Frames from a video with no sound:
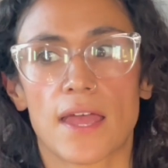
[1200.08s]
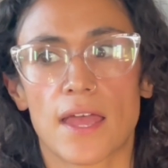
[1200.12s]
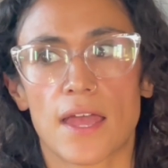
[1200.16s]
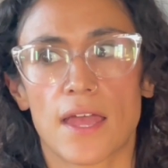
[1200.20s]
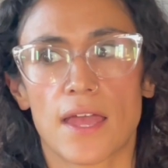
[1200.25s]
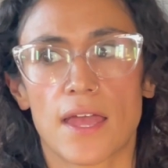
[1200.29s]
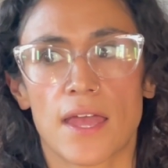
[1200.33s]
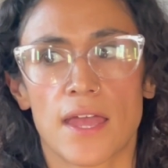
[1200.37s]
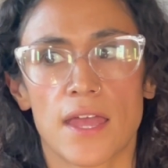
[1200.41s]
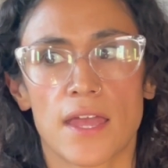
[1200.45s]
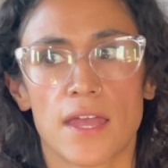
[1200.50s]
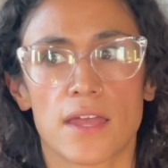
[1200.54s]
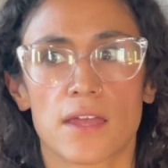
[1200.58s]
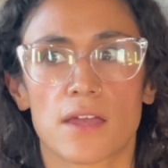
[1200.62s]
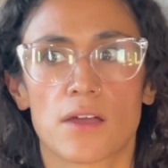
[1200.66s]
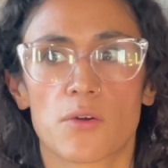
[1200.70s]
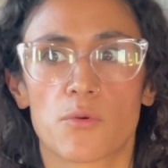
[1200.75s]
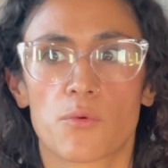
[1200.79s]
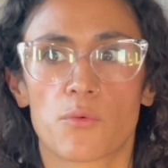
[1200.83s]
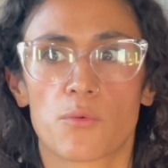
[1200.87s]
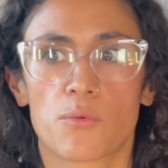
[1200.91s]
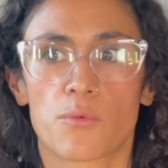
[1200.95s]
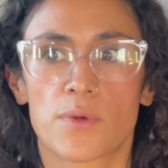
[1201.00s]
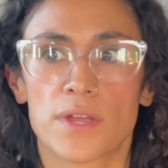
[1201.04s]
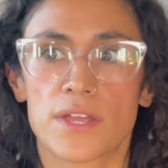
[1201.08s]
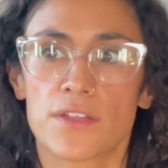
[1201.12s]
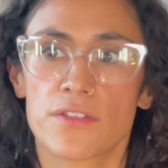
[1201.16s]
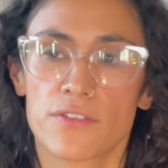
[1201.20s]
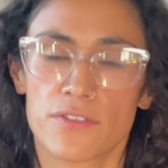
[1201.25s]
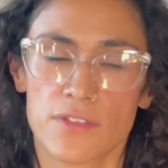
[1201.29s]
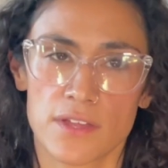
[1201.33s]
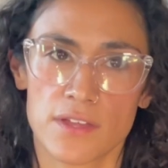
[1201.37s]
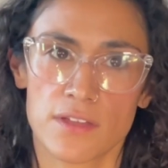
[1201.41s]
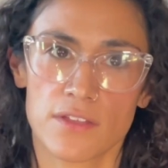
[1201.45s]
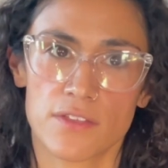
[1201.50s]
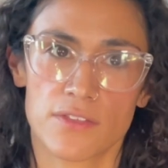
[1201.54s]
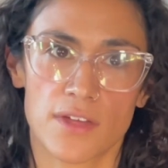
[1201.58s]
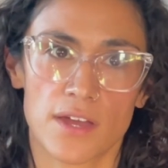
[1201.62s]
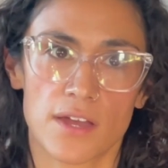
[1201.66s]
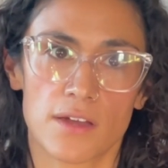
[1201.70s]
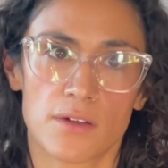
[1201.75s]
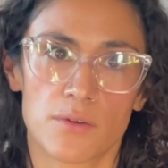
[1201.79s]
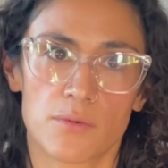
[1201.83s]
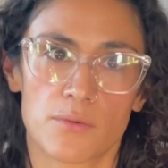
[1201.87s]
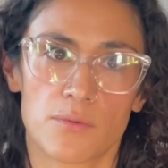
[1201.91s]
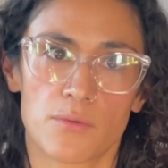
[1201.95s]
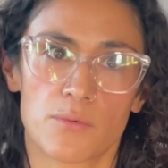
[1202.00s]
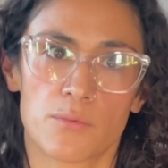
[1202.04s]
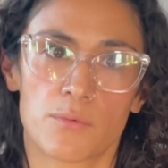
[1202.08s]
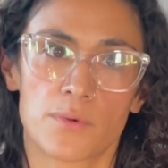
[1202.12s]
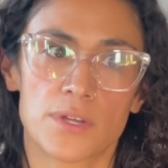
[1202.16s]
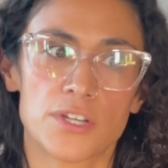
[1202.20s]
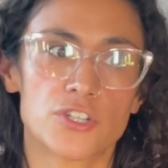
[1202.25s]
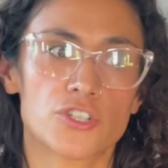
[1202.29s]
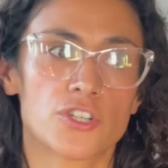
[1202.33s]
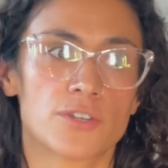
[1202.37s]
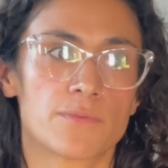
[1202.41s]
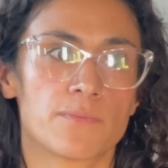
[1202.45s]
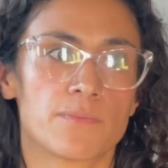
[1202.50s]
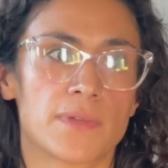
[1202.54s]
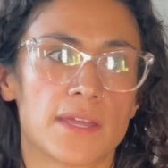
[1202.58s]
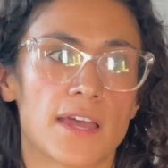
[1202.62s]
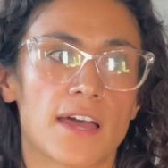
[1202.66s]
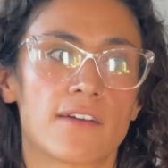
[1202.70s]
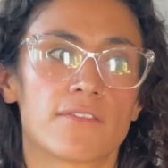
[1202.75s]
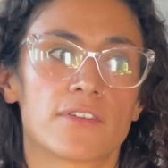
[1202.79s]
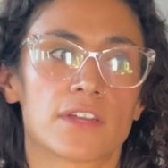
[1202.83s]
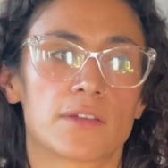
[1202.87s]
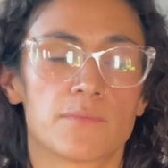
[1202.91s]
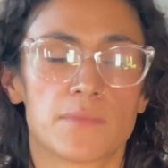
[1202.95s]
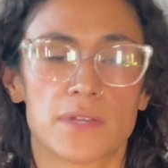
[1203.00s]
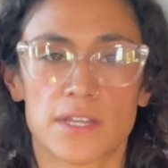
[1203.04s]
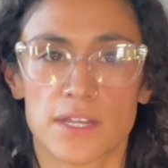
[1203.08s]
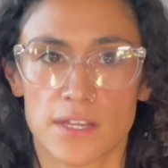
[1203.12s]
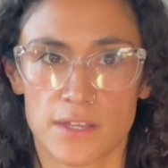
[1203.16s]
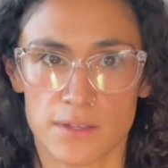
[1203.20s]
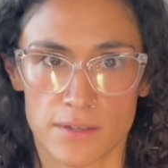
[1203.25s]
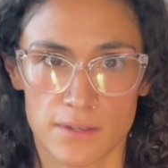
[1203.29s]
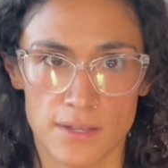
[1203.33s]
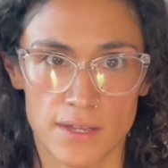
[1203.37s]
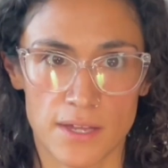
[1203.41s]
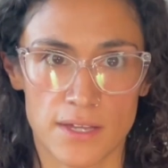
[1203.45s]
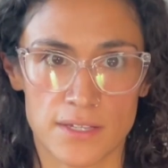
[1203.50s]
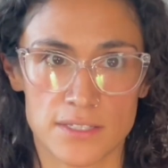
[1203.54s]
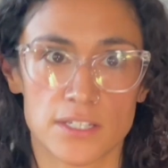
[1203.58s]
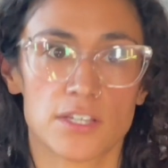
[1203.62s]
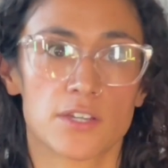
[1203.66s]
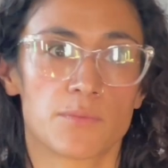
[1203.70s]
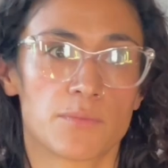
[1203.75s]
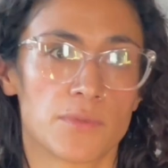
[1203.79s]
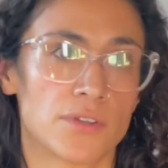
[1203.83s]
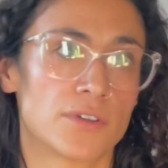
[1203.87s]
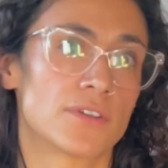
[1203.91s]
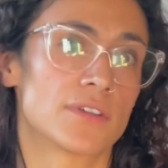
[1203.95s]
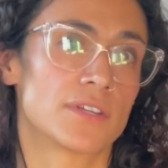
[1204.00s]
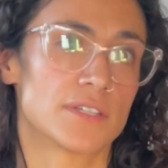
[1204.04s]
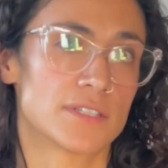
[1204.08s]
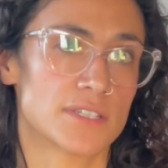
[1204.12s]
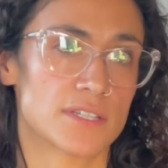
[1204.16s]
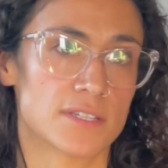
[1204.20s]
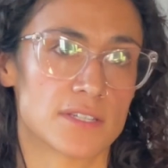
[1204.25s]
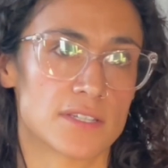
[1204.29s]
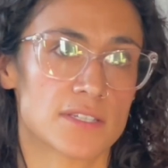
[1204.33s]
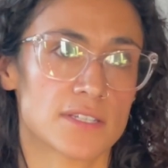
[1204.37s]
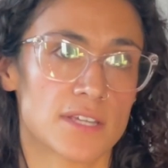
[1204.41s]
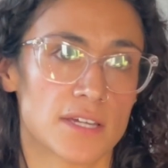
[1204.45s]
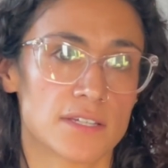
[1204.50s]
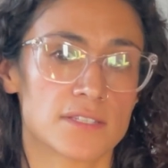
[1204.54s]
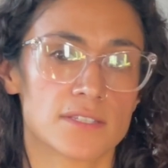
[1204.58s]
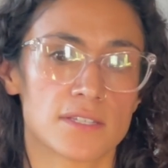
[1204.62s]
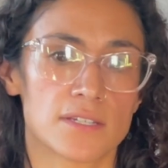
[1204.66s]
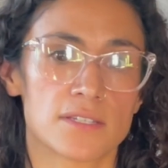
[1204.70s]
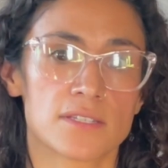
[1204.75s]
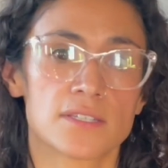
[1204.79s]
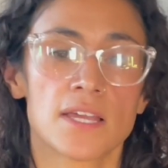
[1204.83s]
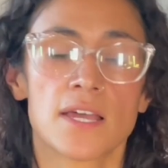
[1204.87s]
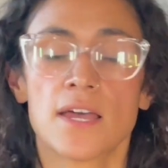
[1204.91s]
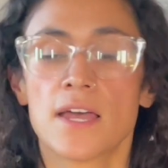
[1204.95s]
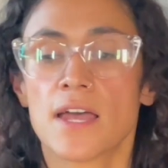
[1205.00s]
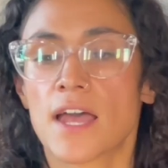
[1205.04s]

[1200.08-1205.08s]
hey, we think that we should be having a meeting as a community to discuss this.